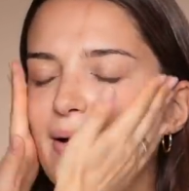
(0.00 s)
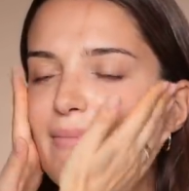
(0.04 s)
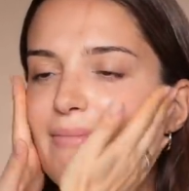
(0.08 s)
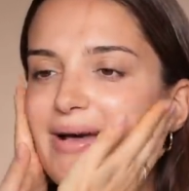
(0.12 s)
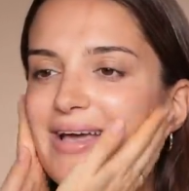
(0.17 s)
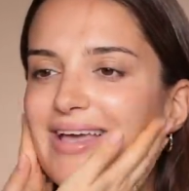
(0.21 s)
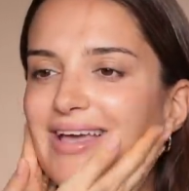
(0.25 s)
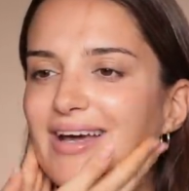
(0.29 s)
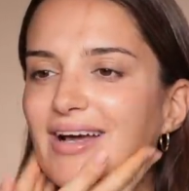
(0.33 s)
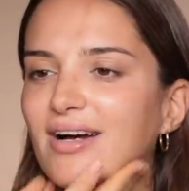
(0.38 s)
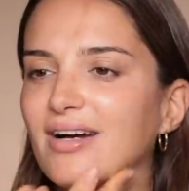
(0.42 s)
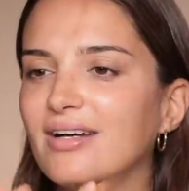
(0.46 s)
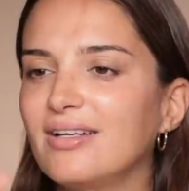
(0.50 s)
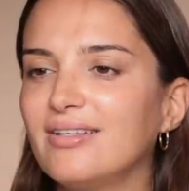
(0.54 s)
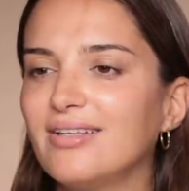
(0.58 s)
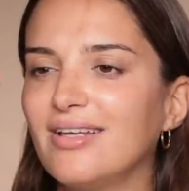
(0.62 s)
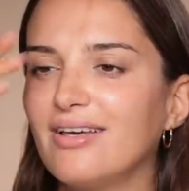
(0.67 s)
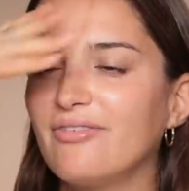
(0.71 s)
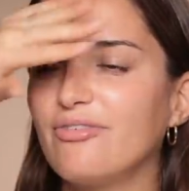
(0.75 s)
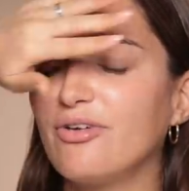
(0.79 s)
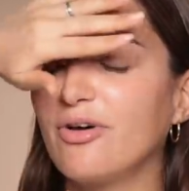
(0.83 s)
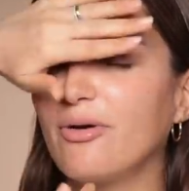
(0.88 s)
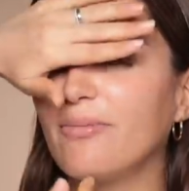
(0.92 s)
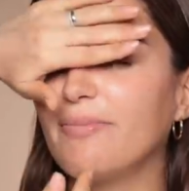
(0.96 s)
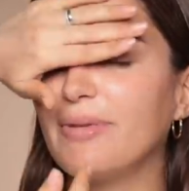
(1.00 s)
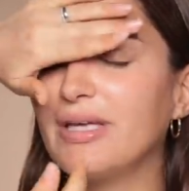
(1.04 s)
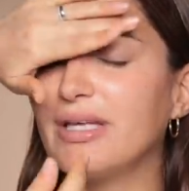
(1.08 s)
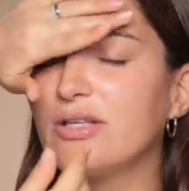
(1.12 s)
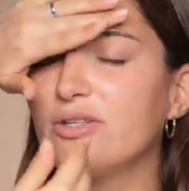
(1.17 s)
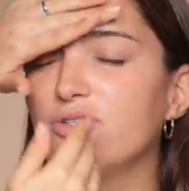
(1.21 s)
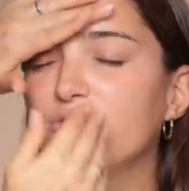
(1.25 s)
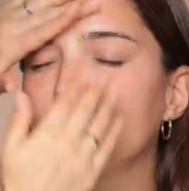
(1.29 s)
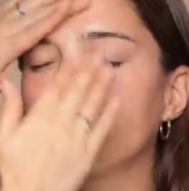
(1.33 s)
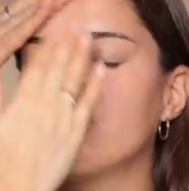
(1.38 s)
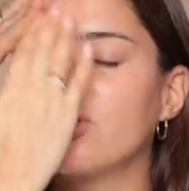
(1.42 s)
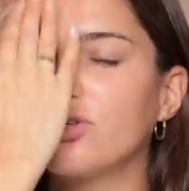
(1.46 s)
Mm-hmm. My hair had never
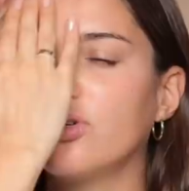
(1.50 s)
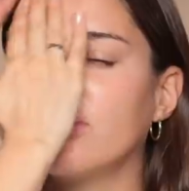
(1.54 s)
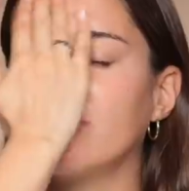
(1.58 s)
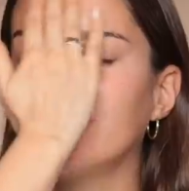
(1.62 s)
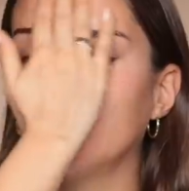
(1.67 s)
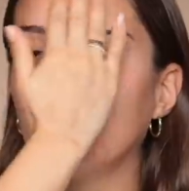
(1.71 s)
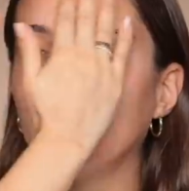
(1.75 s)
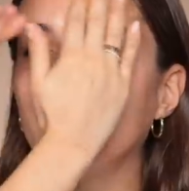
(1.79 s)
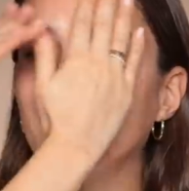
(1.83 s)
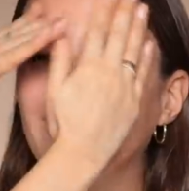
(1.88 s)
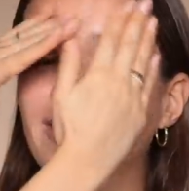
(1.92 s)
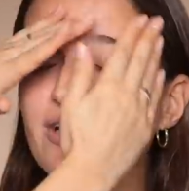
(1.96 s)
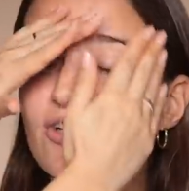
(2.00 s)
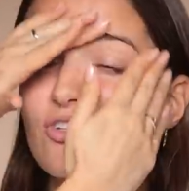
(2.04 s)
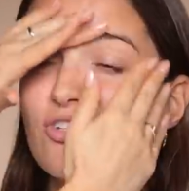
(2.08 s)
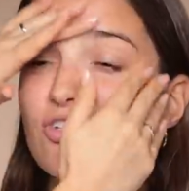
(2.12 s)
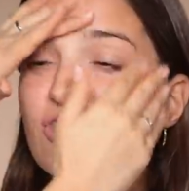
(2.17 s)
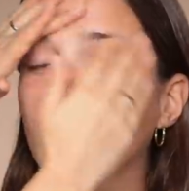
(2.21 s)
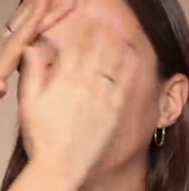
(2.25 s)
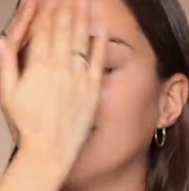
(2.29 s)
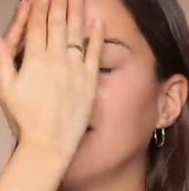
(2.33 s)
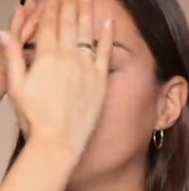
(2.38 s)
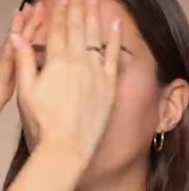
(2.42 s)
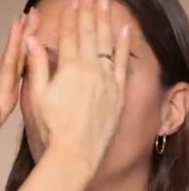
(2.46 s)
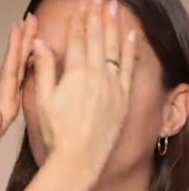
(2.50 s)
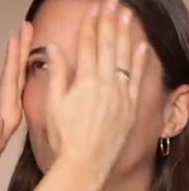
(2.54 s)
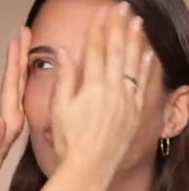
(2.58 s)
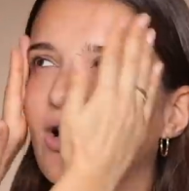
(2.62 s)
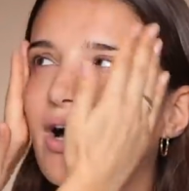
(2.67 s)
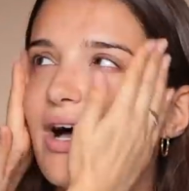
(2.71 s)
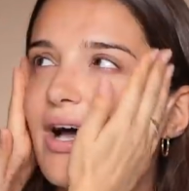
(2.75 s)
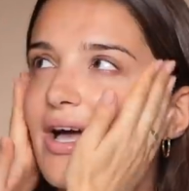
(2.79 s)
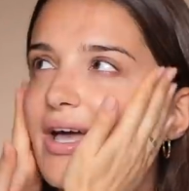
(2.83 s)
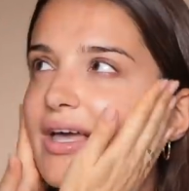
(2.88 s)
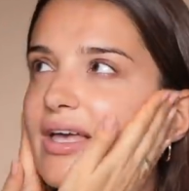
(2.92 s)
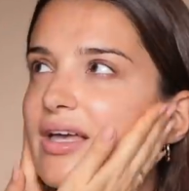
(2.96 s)
been so damaged and
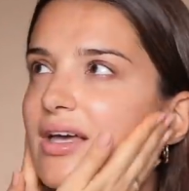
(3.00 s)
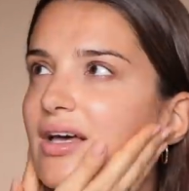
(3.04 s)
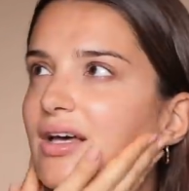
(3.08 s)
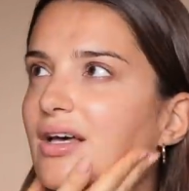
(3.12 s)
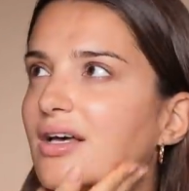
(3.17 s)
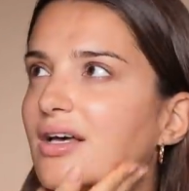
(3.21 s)
dry.